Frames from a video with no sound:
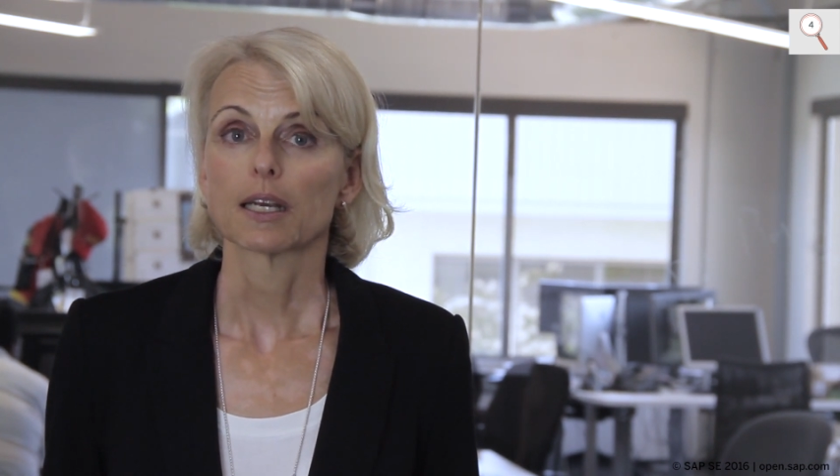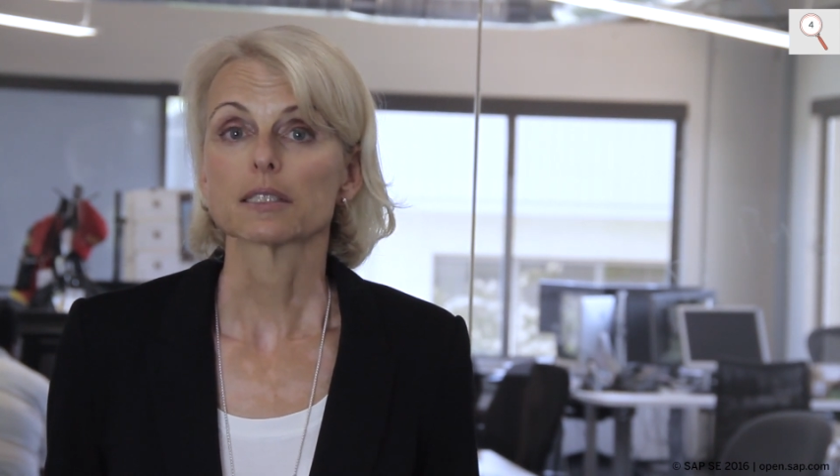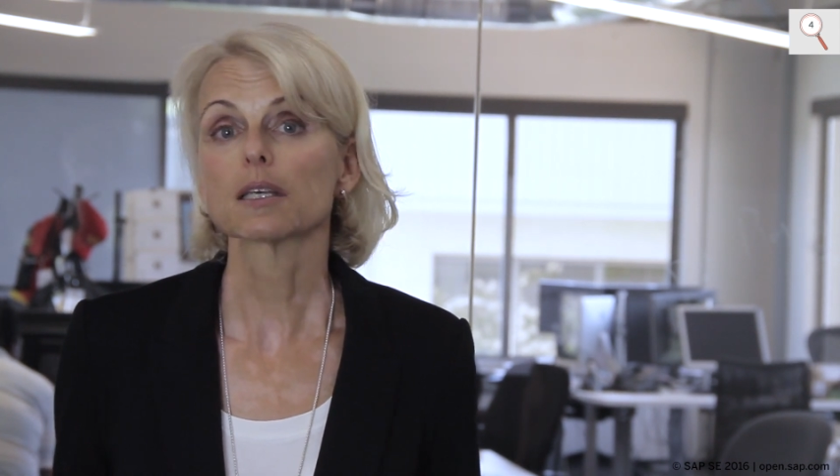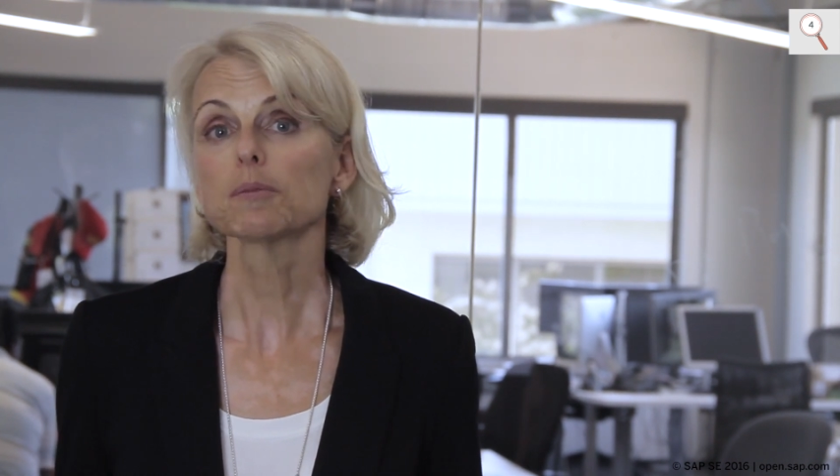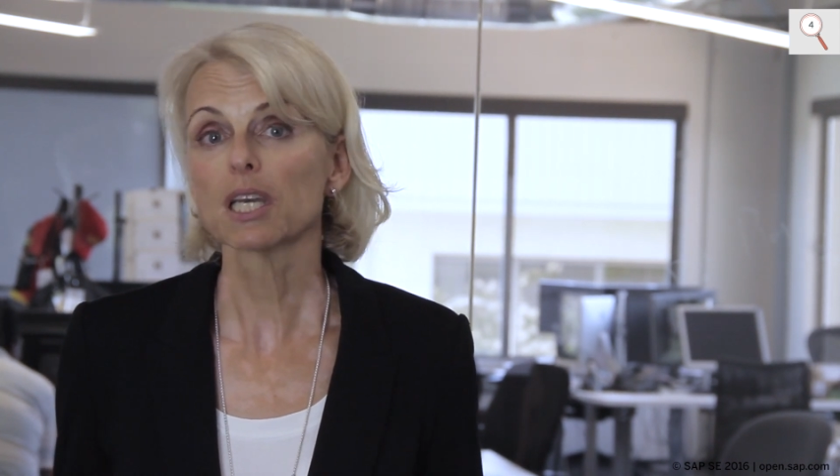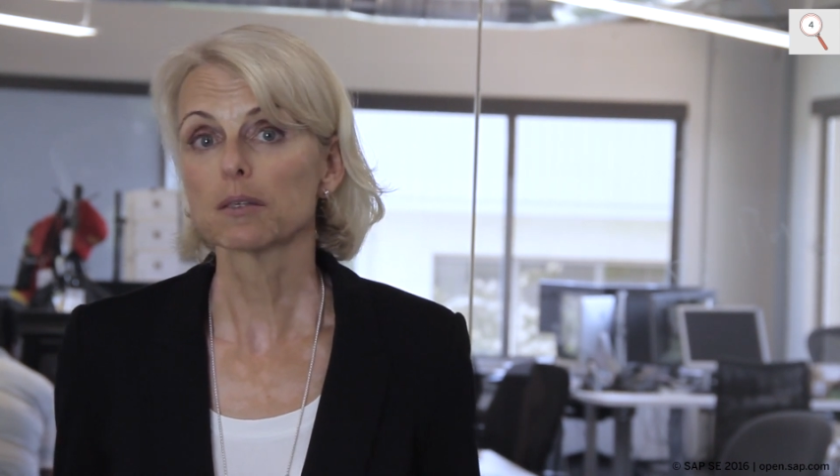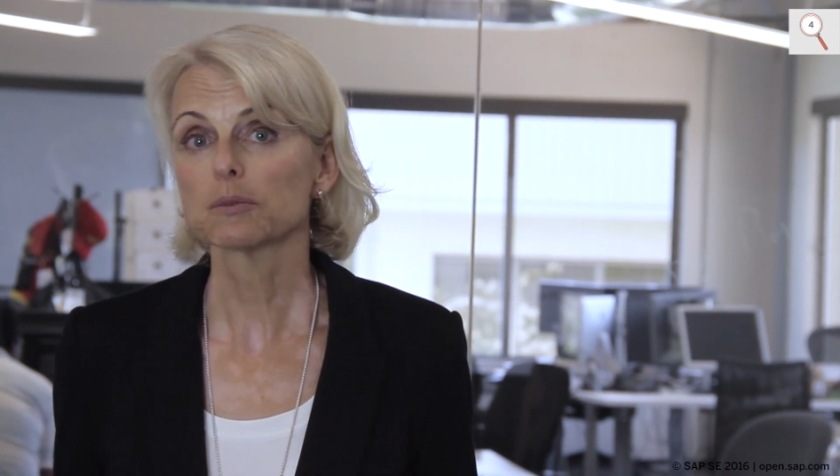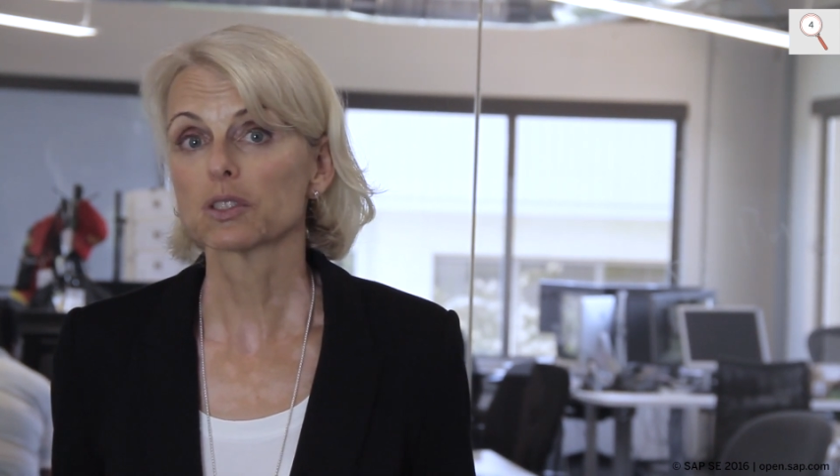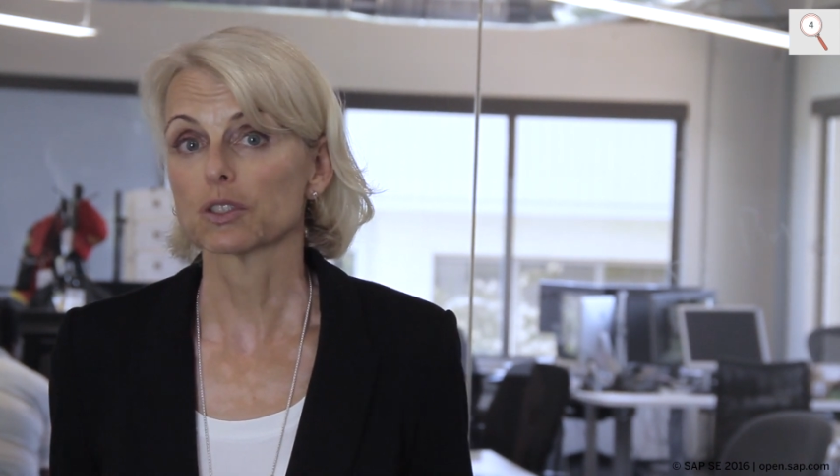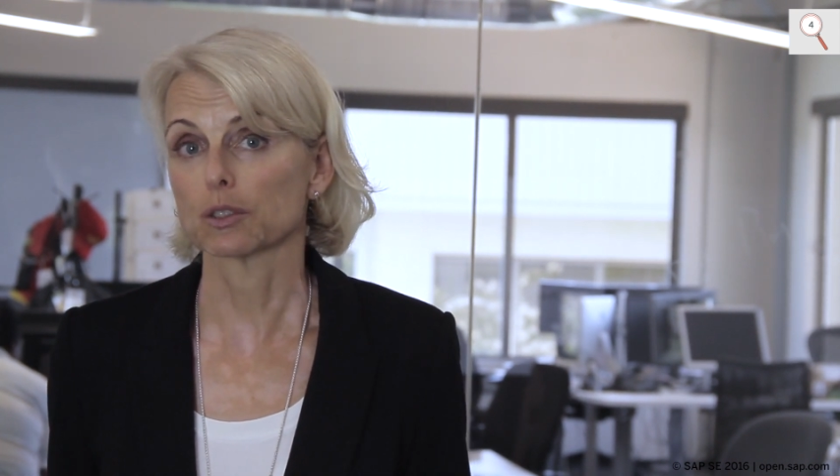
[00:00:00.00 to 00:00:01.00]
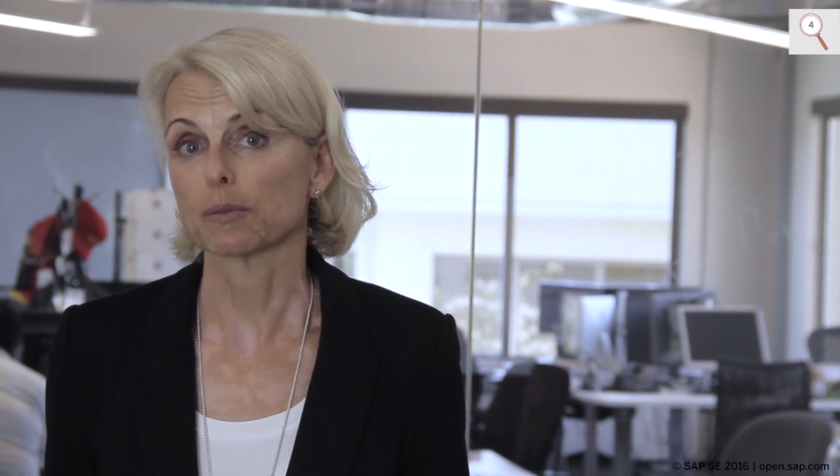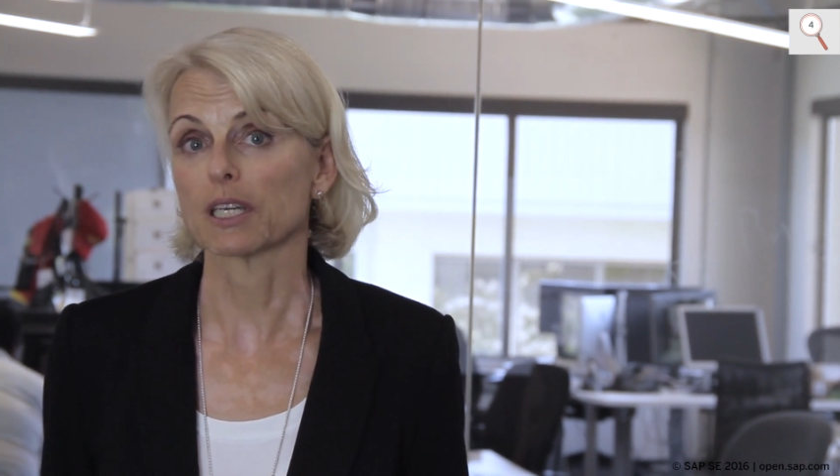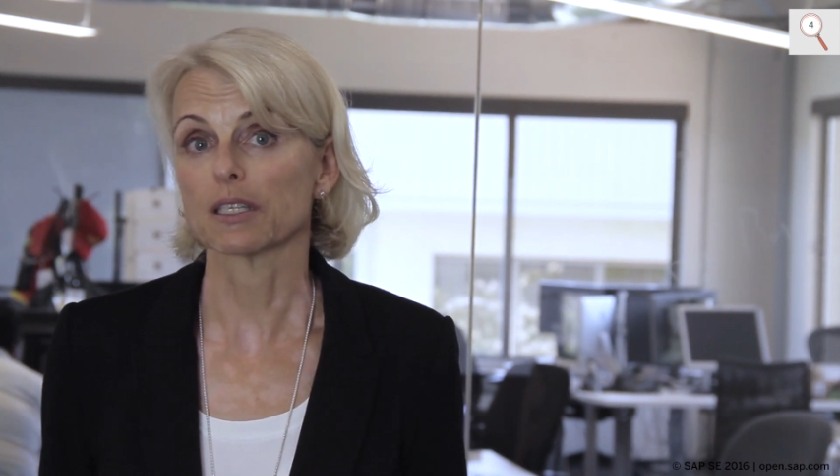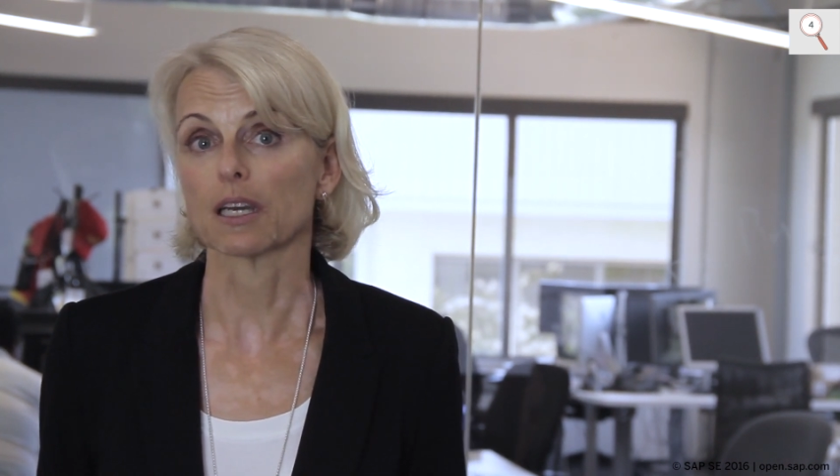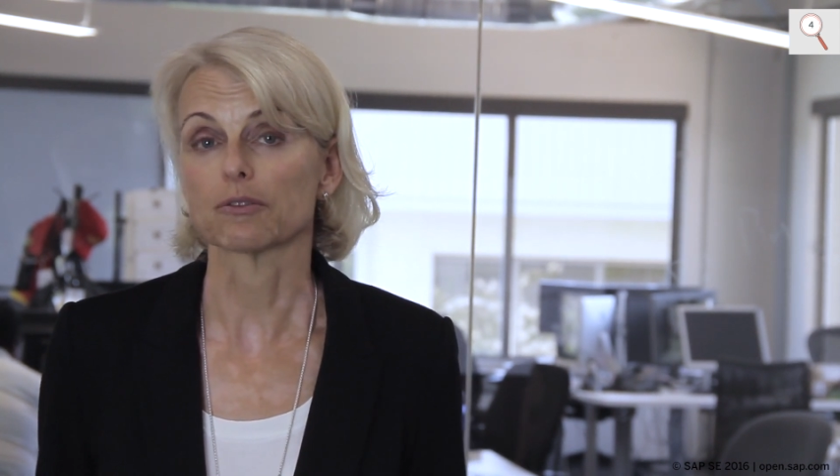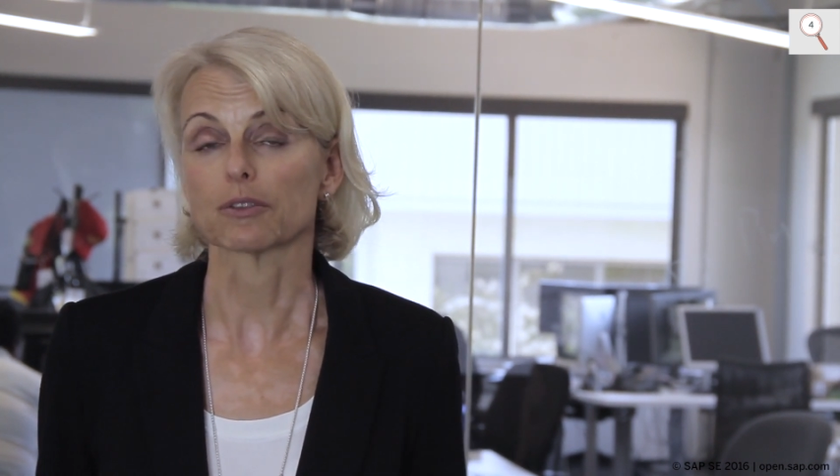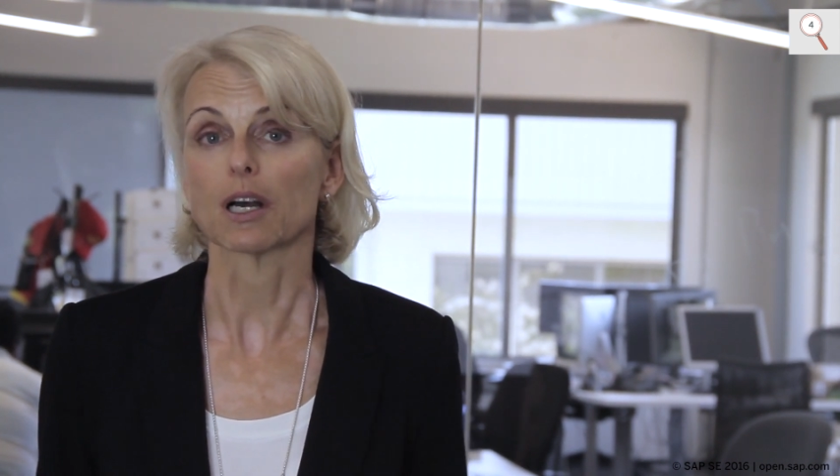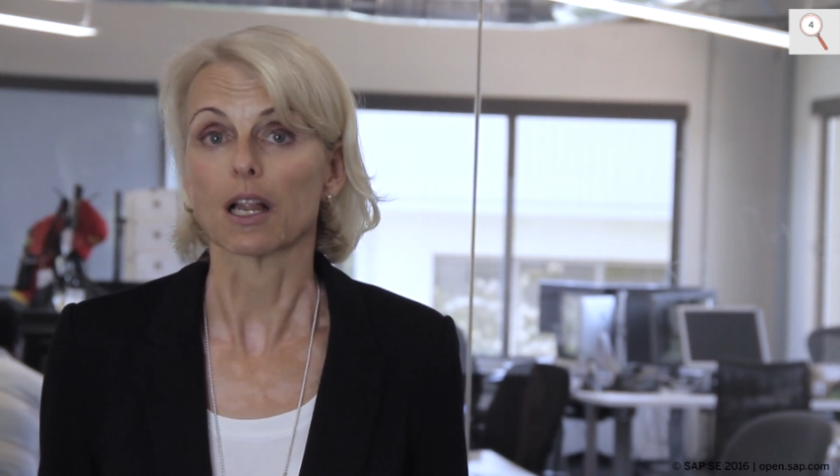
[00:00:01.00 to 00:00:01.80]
Sometimes you might have